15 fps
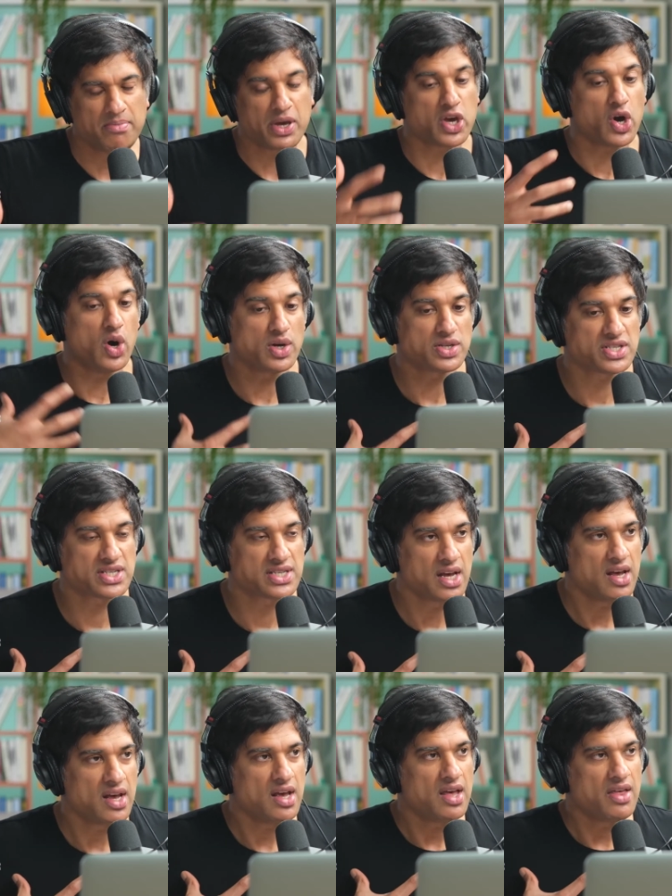because
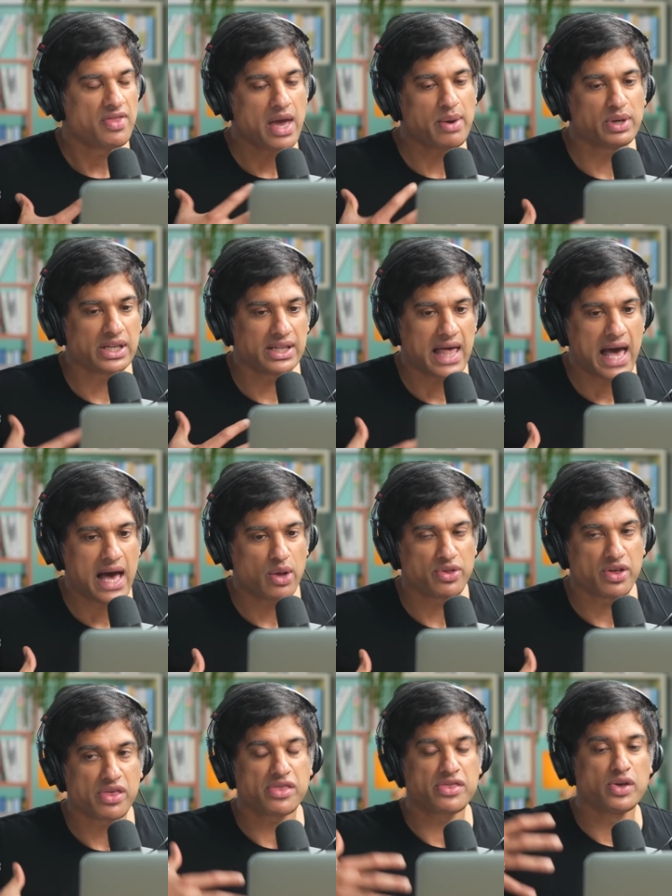they would allow
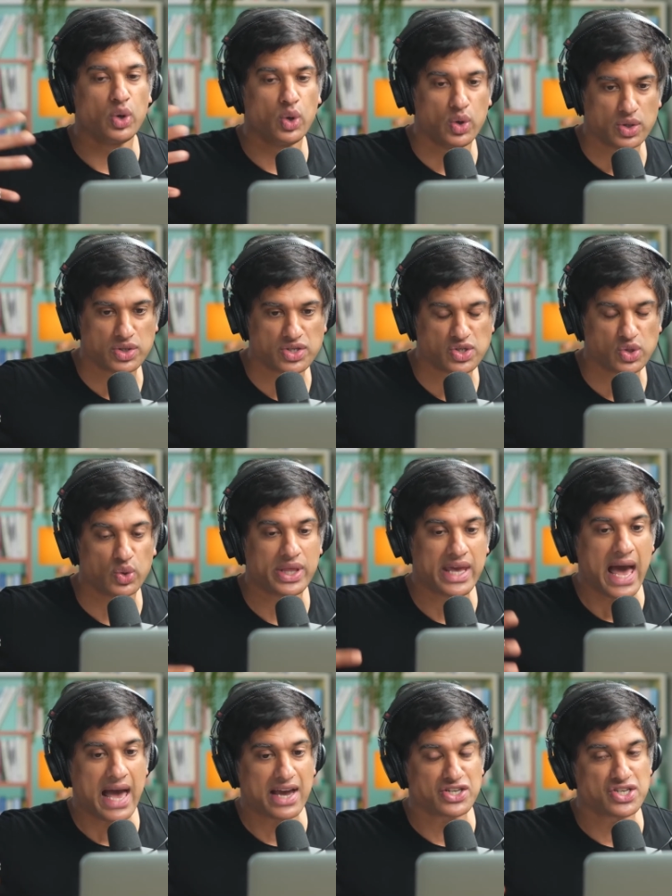the thoughts or
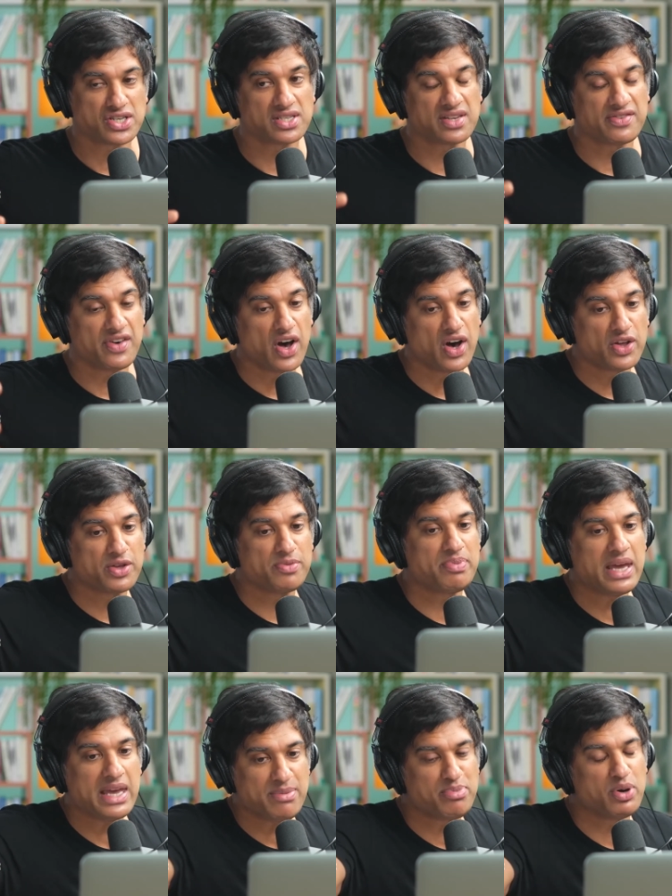the actions of other
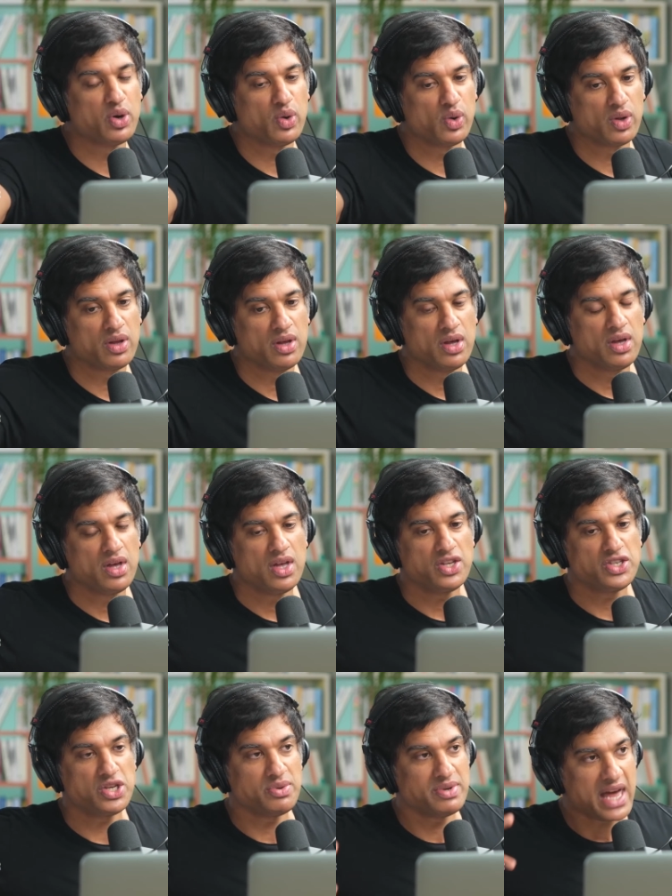people
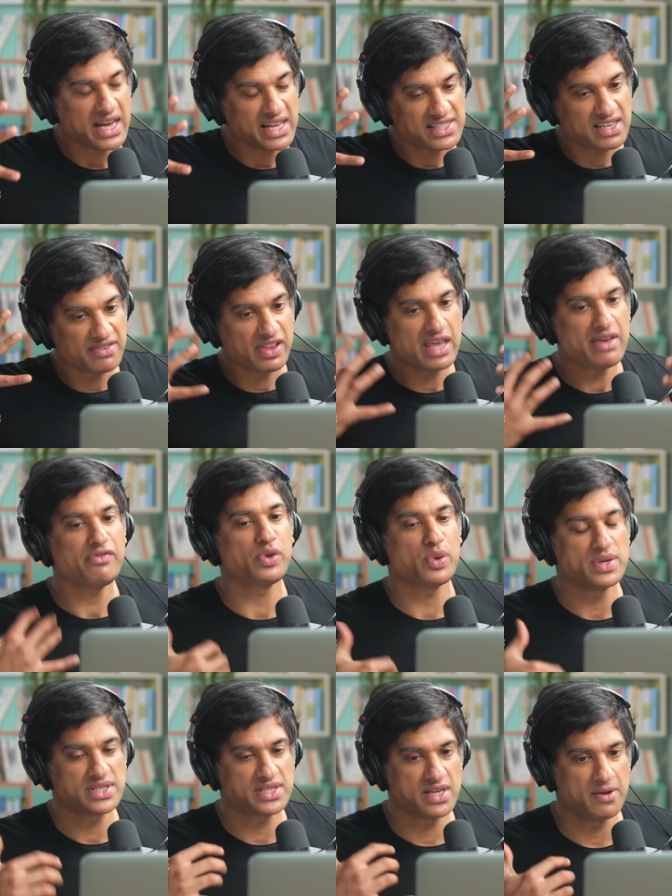to negatively
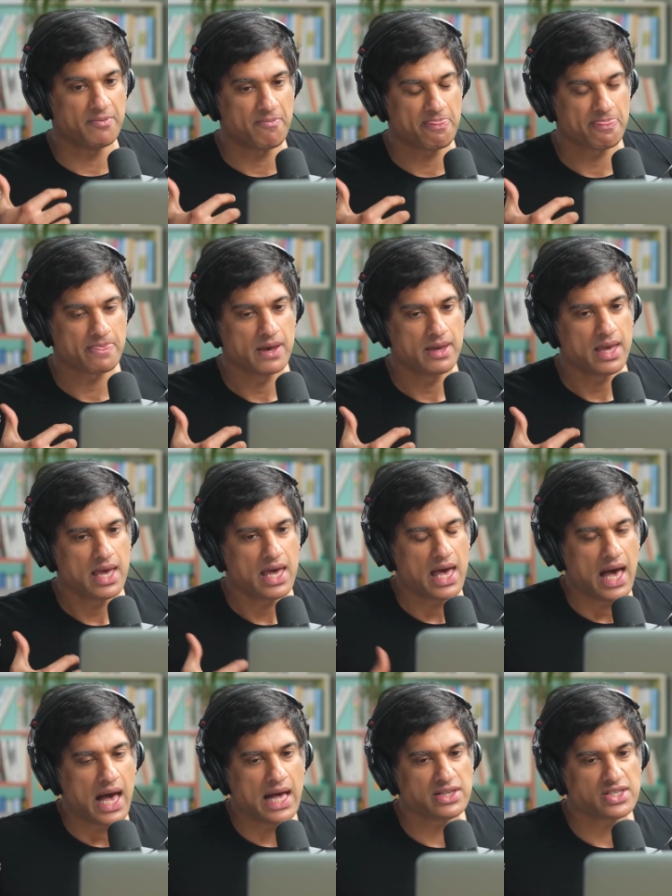influence them.
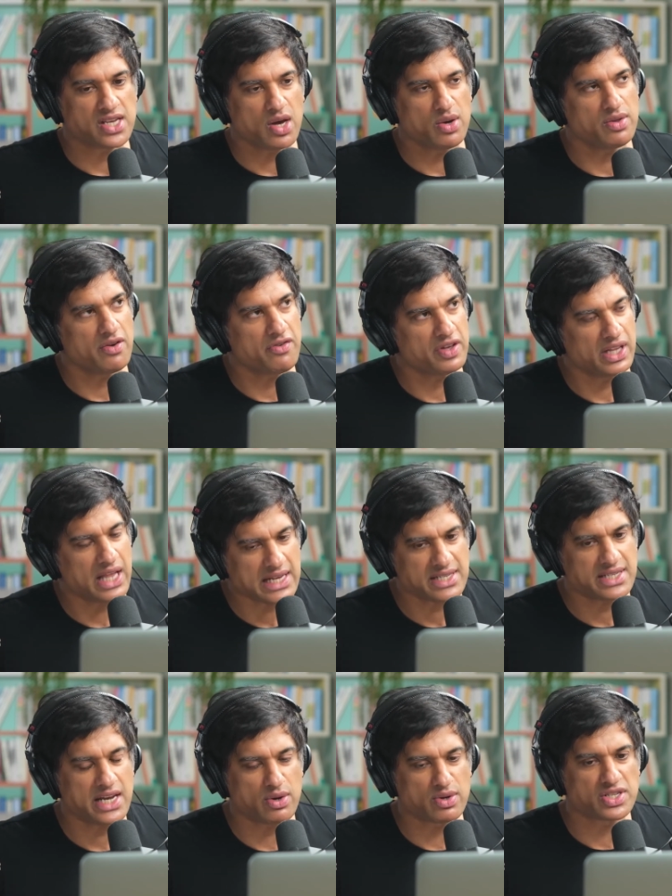And so for the
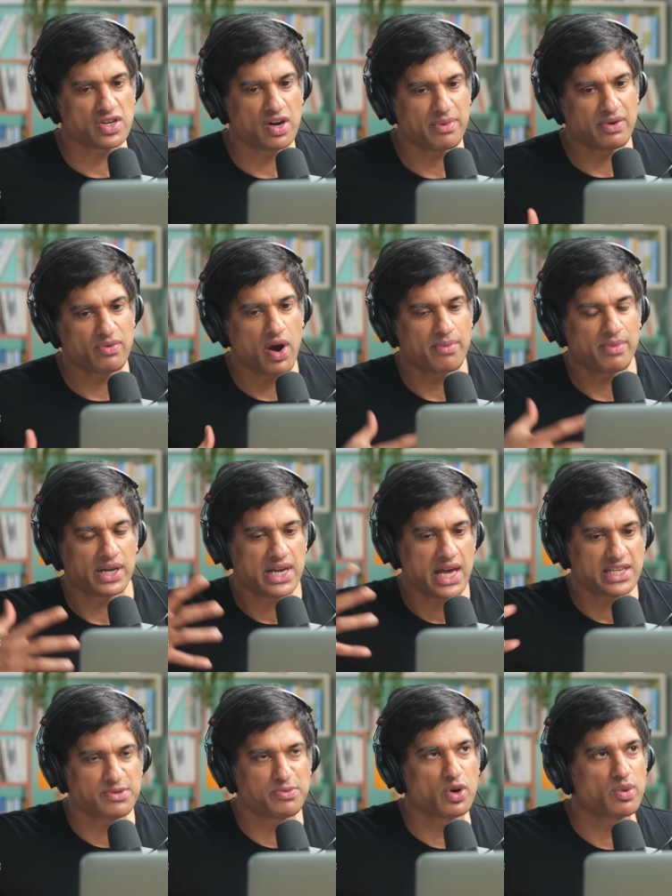last year or so, I've been writing my
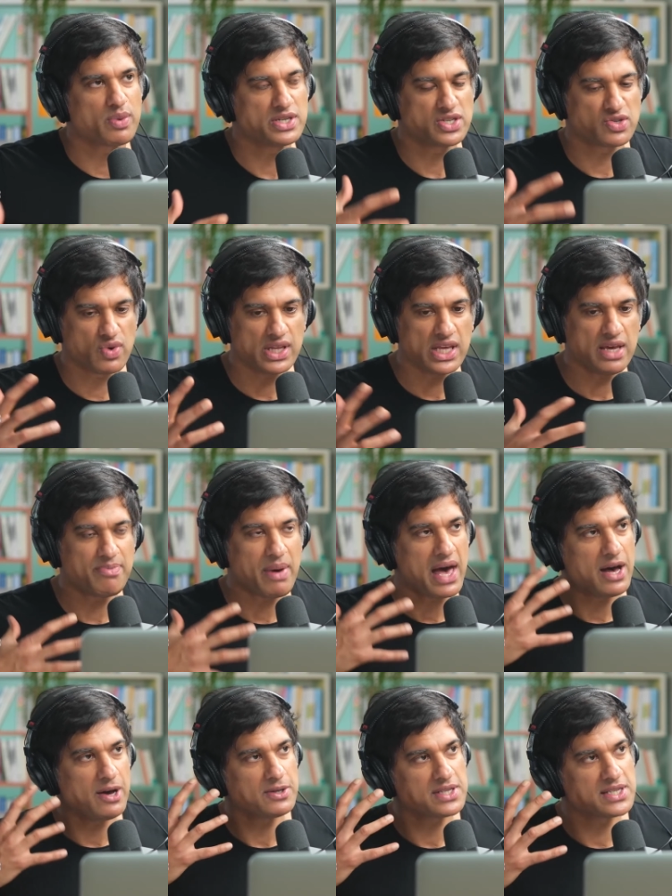next book, which is really
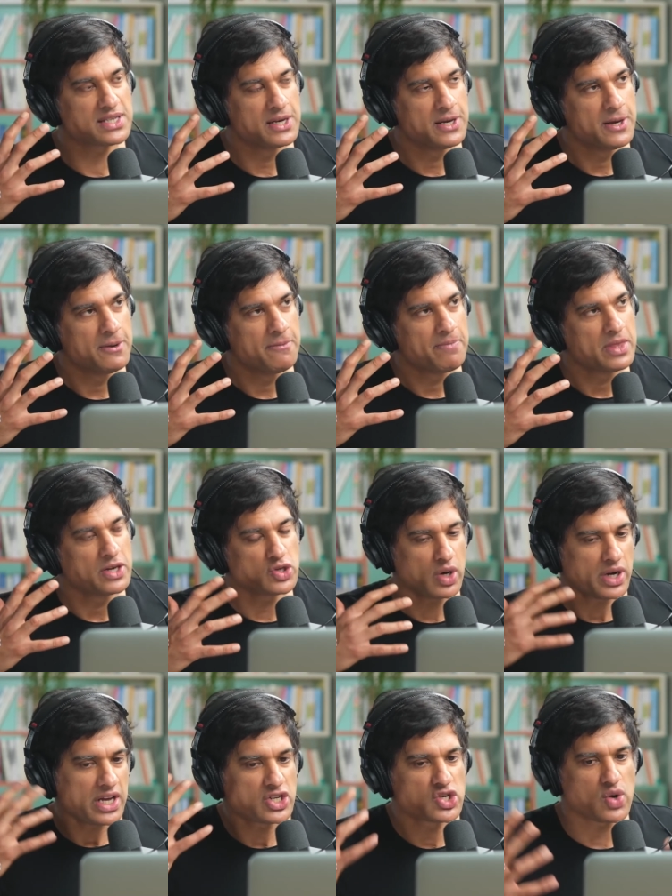about
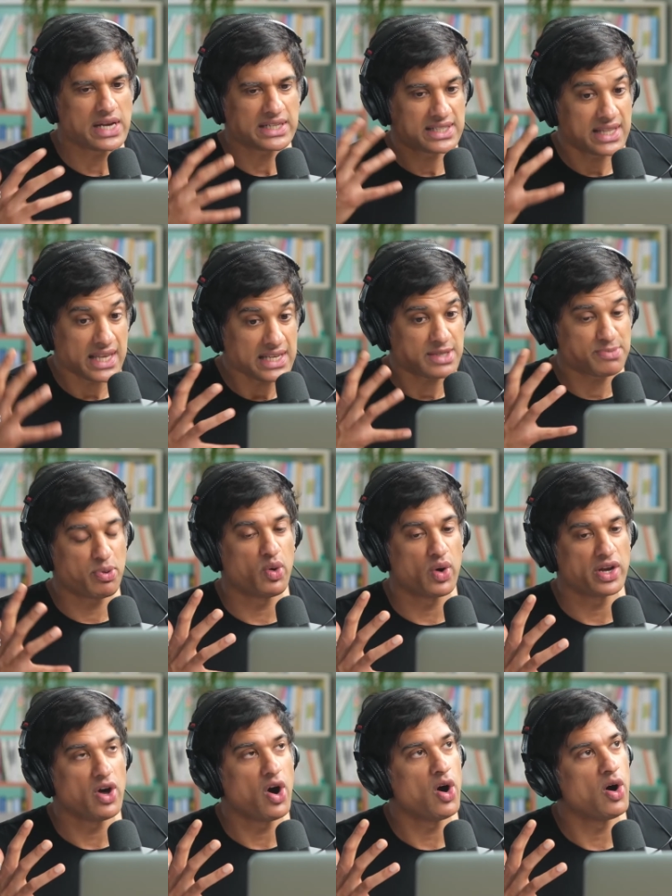trying to address this
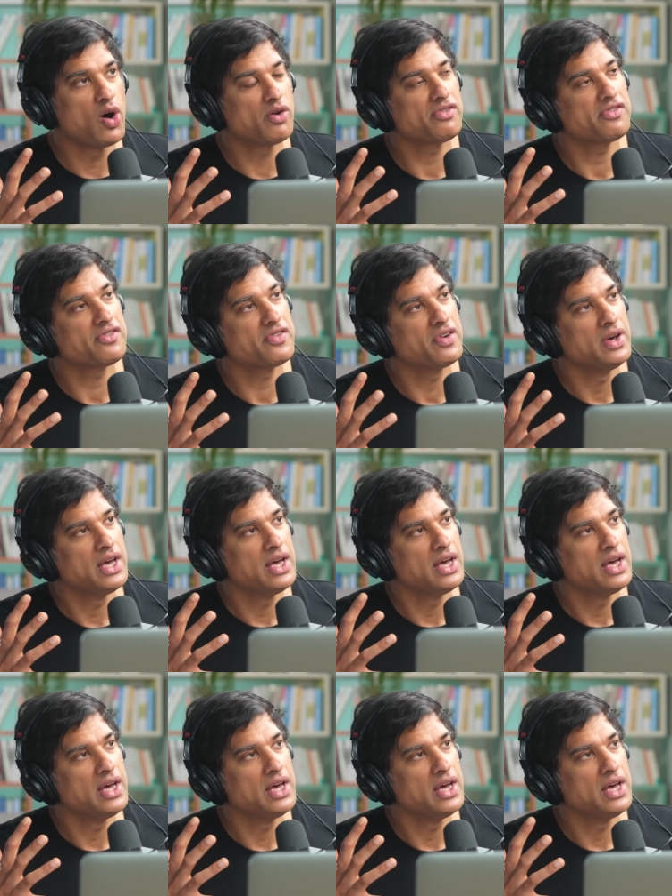point of,